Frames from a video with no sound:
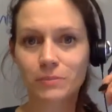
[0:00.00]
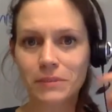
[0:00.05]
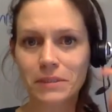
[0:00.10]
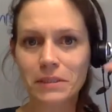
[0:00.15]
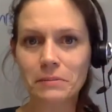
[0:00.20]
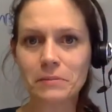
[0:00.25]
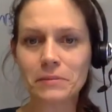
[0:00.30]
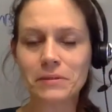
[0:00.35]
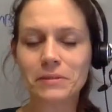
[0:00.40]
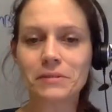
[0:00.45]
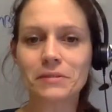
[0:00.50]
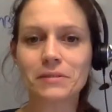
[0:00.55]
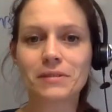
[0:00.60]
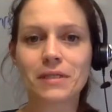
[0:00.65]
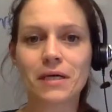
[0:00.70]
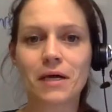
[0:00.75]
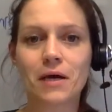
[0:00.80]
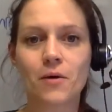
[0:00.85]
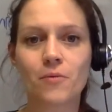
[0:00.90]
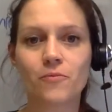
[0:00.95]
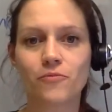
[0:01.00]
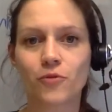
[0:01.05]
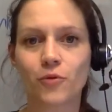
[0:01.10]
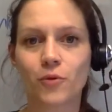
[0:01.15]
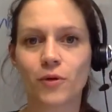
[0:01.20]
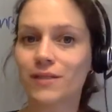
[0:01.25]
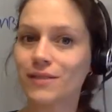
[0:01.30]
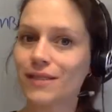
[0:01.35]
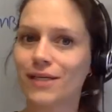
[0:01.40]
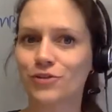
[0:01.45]
symbols for
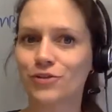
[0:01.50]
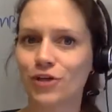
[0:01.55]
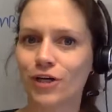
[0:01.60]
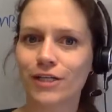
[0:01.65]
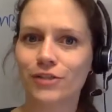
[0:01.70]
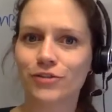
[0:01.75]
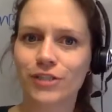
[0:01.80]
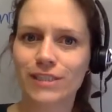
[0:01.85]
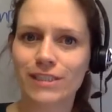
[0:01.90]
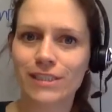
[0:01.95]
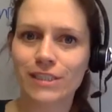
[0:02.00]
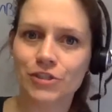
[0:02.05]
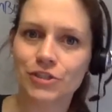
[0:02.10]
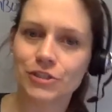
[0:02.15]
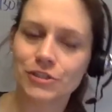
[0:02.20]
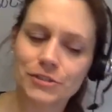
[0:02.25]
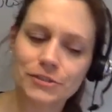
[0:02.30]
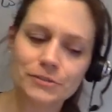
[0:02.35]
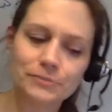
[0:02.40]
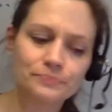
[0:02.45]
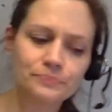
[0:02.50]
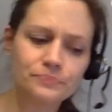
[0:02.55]
electronic transitions.